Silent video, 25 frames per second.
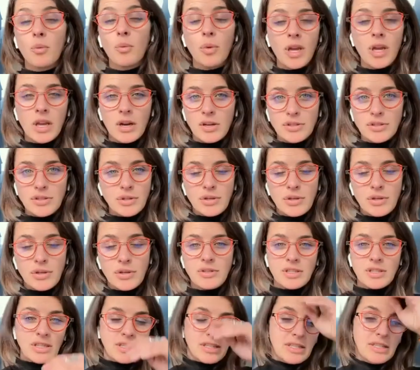we can also
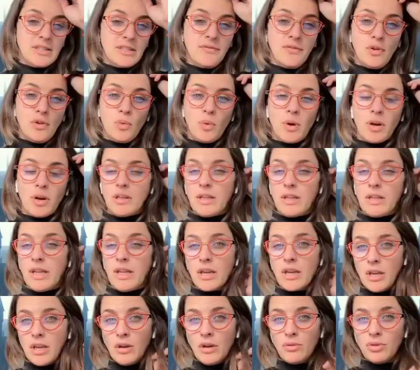use this as if you want to
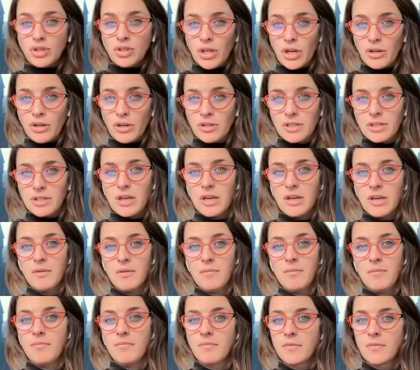like you know share
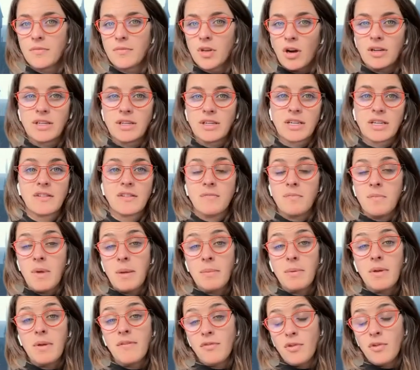some context of
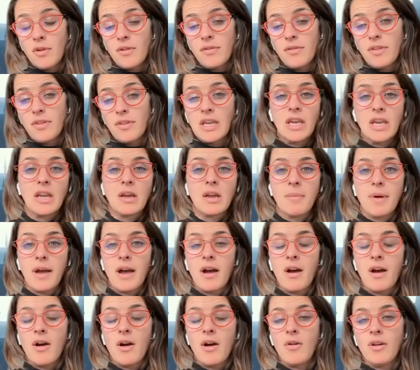maybe if you're thinking
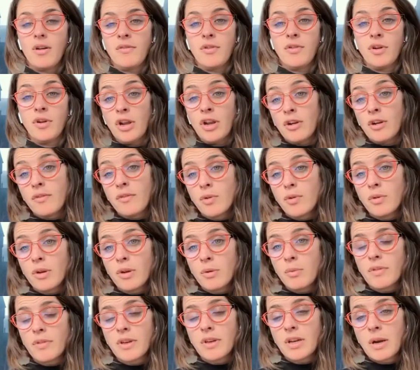about if you're
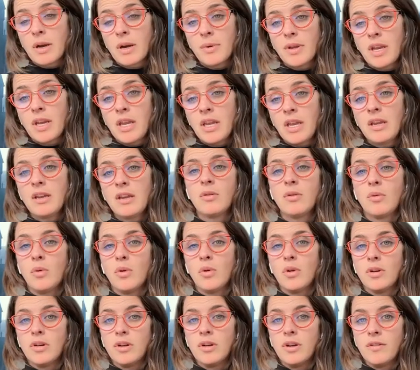interviewing with a company
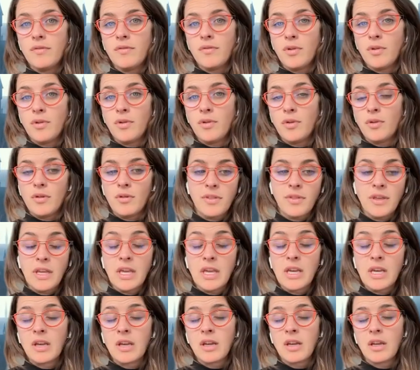or if you're
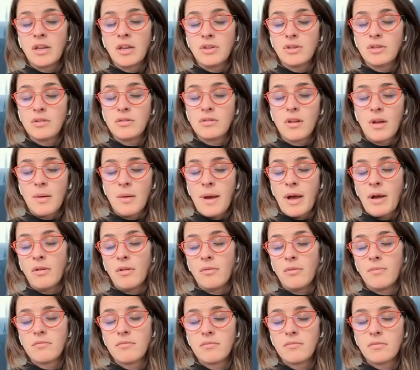thinking in,
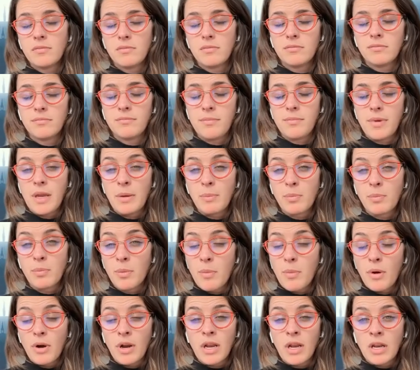about being
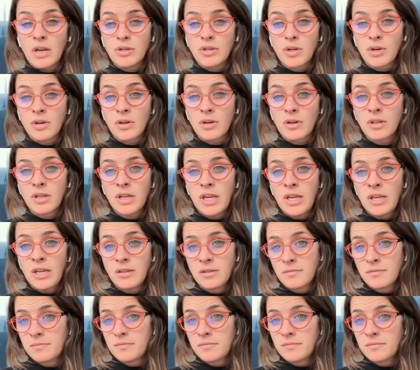promoted internally